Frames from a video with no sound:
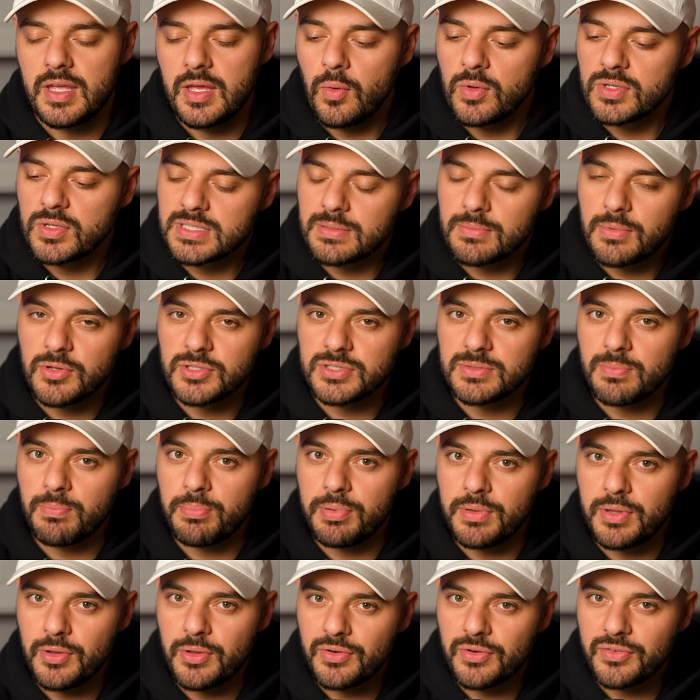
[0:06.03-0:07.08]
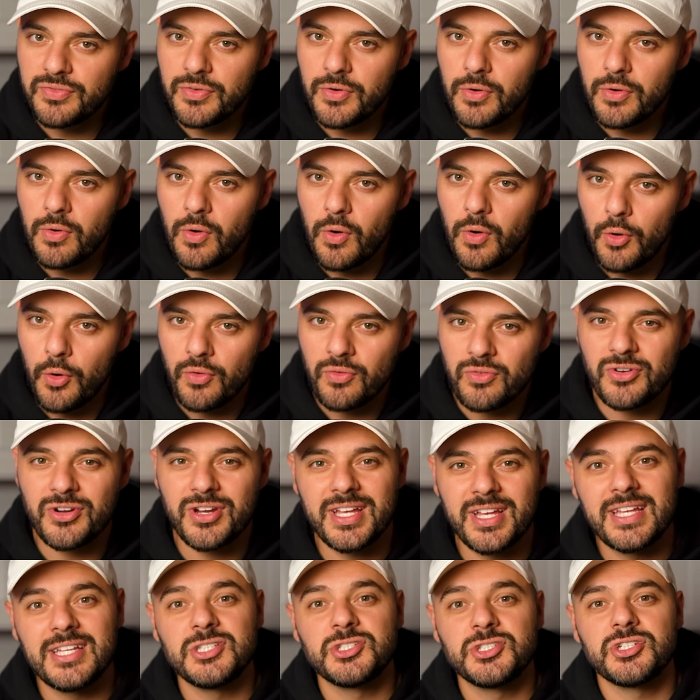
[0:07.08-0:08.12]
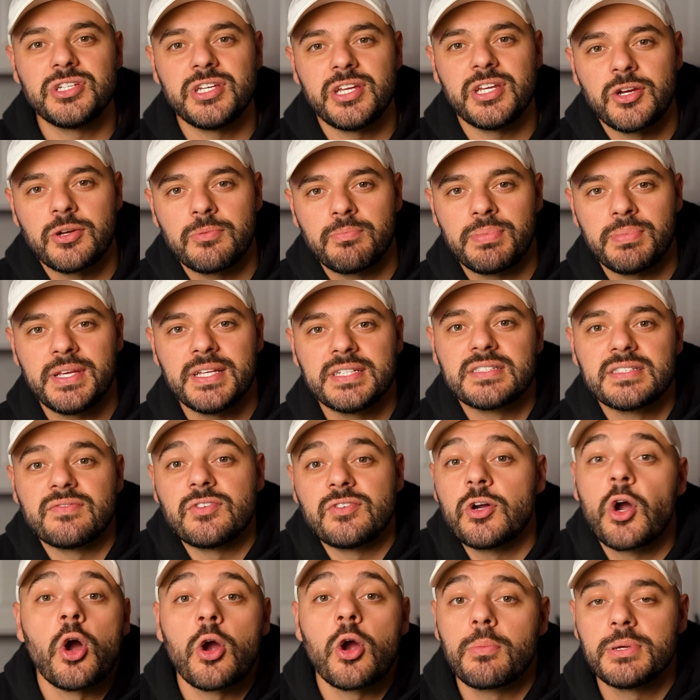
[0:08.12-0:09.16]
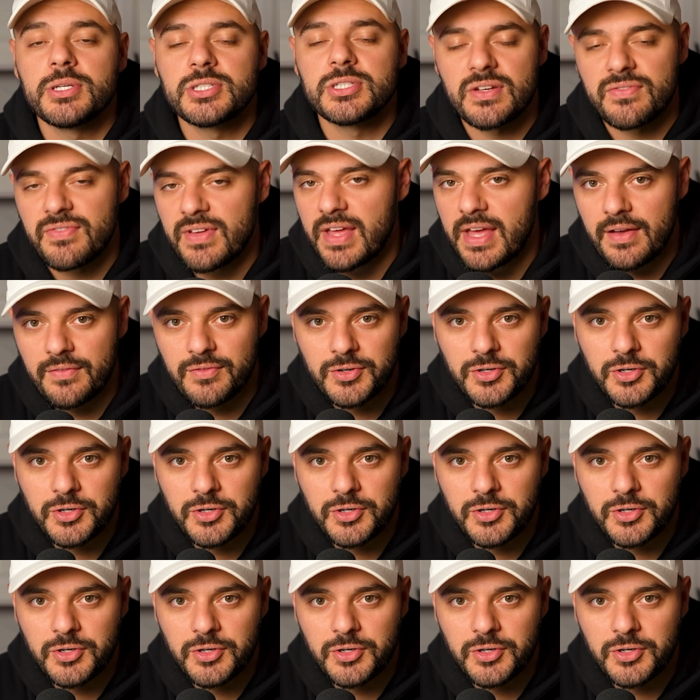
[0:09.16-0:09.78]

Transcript: was the most beautiful, over engineered piece of garbage I've ever